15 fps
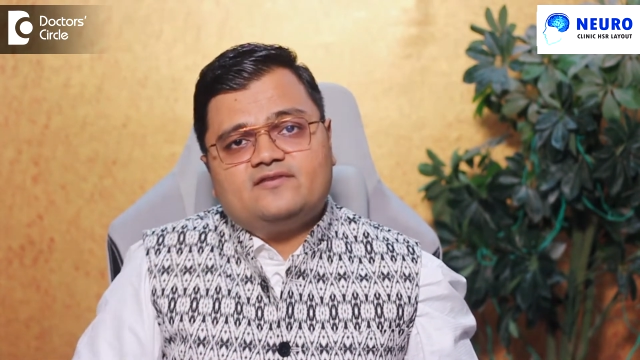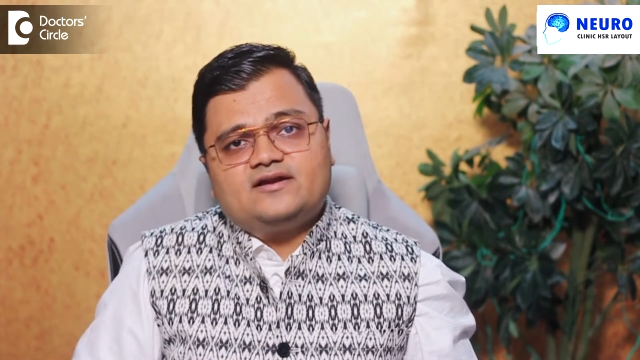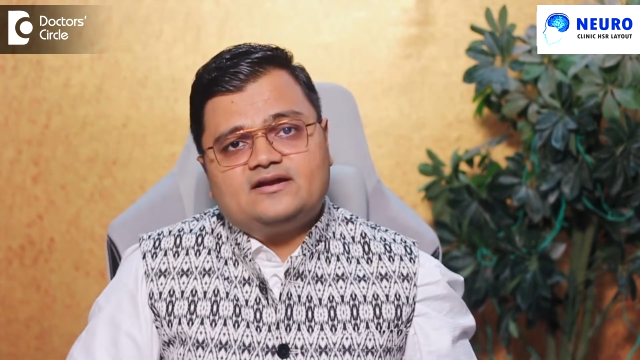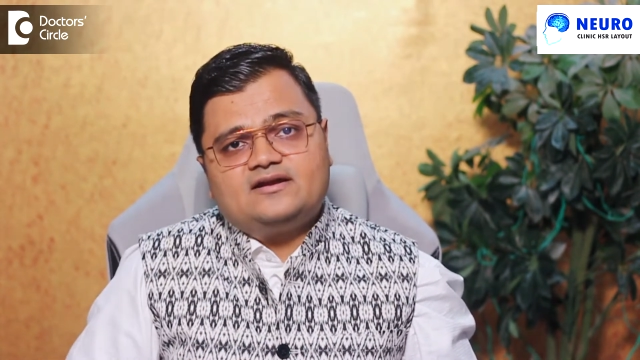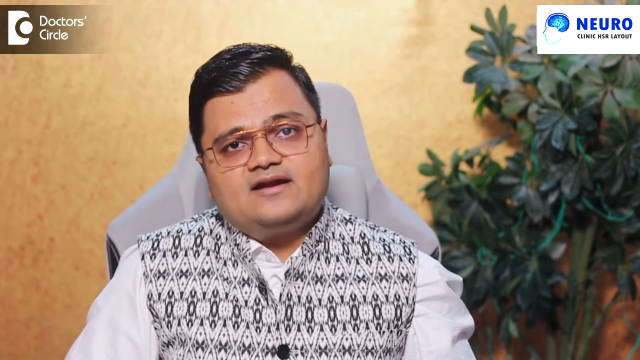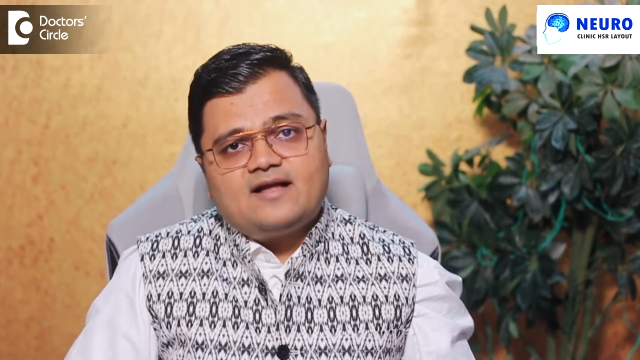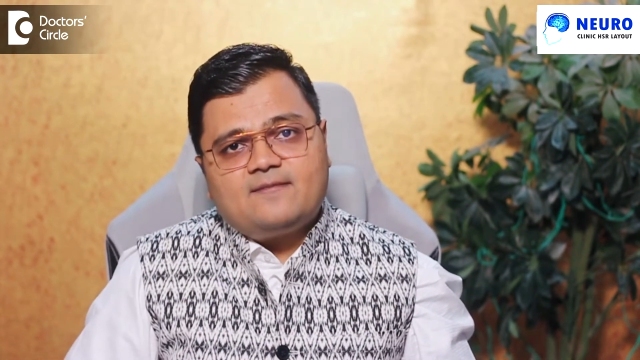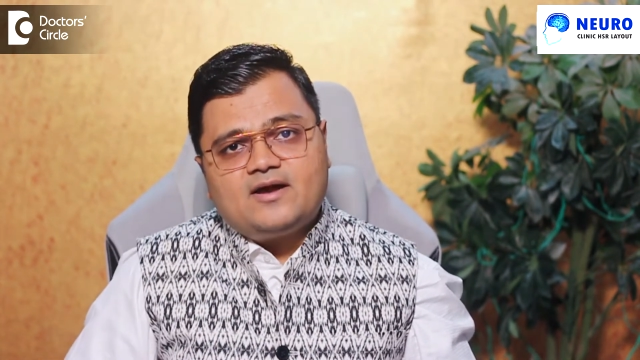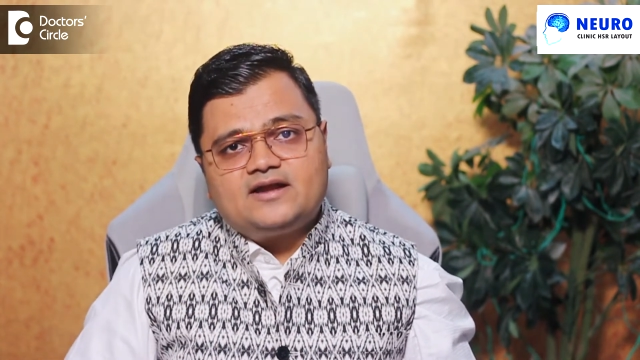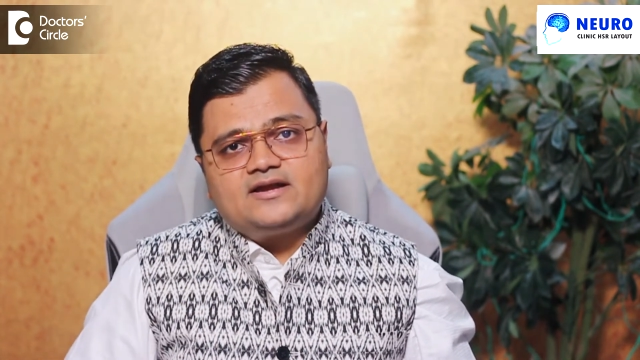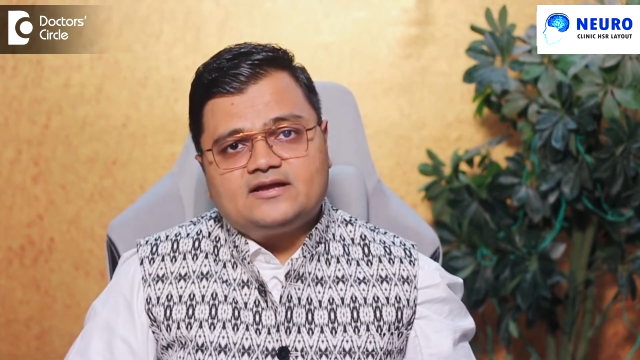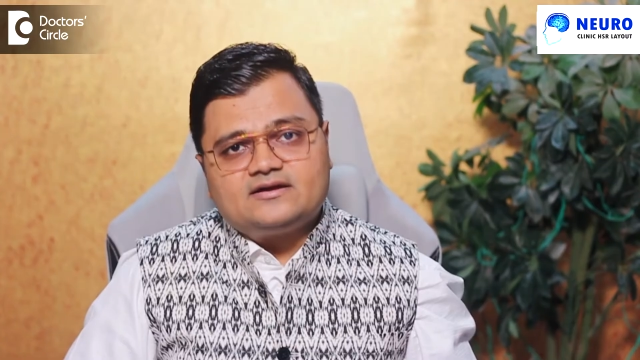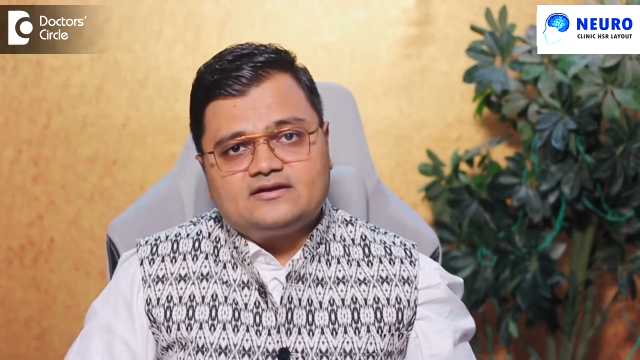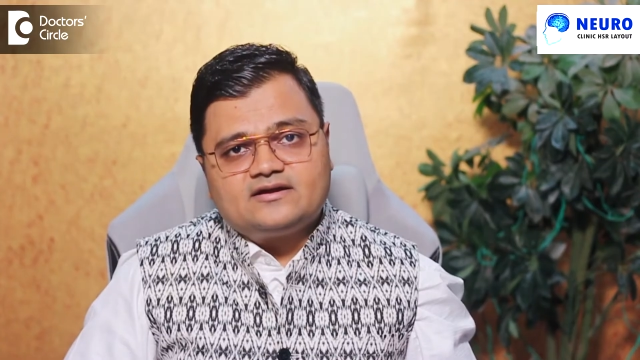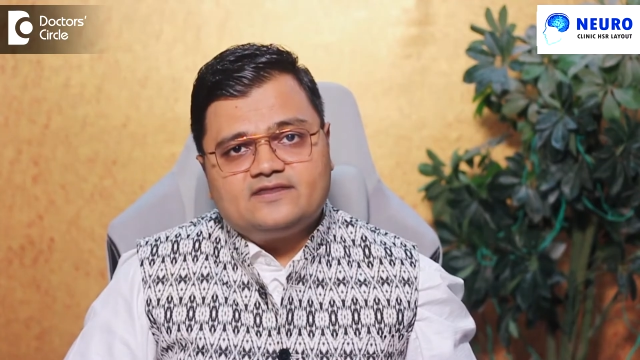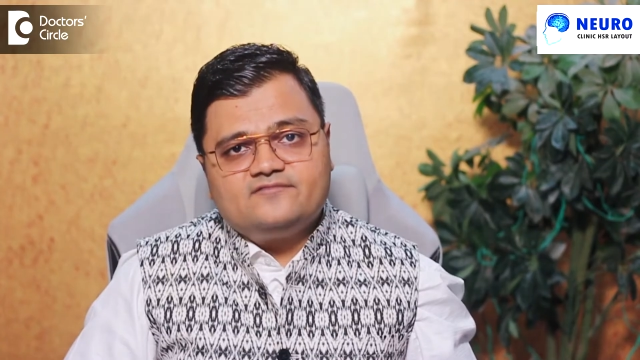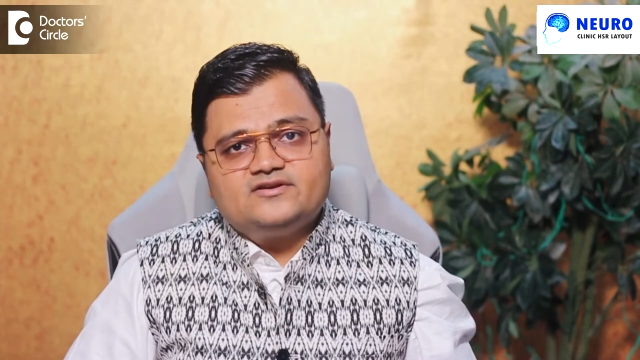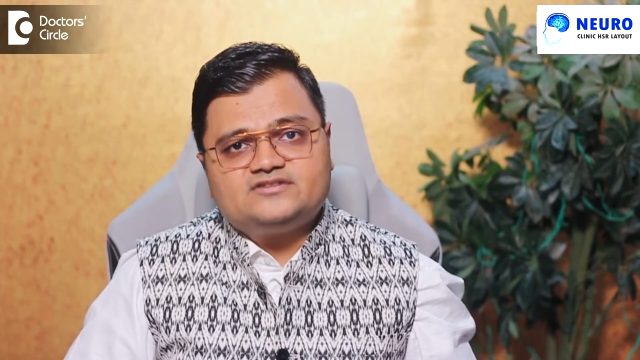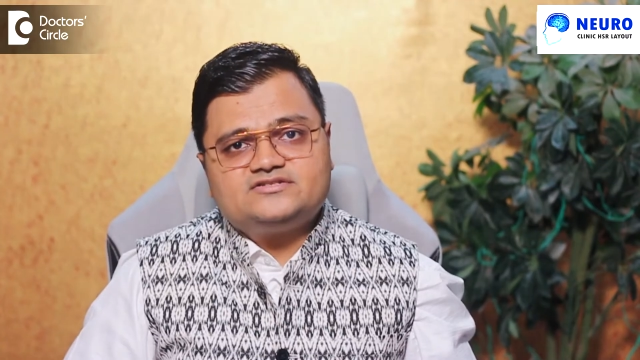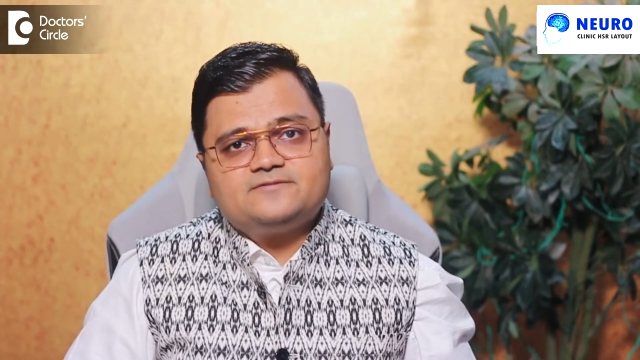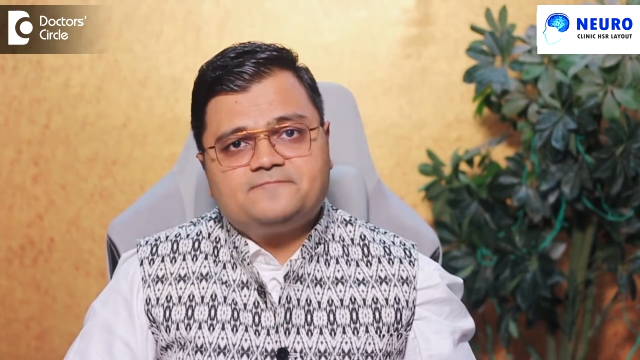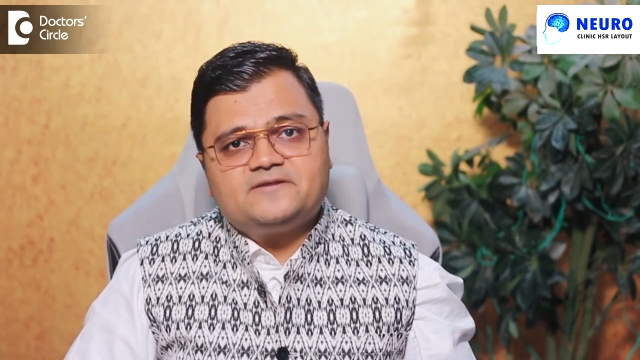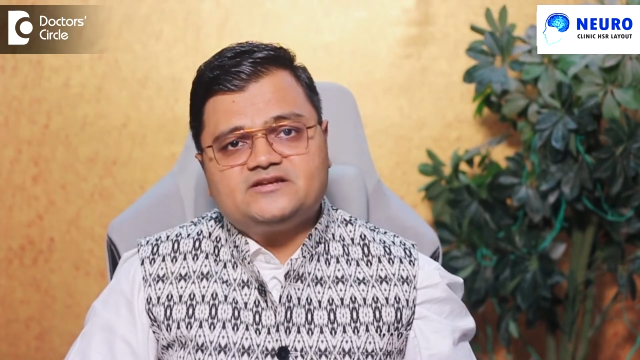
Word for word: very dramatic, in which the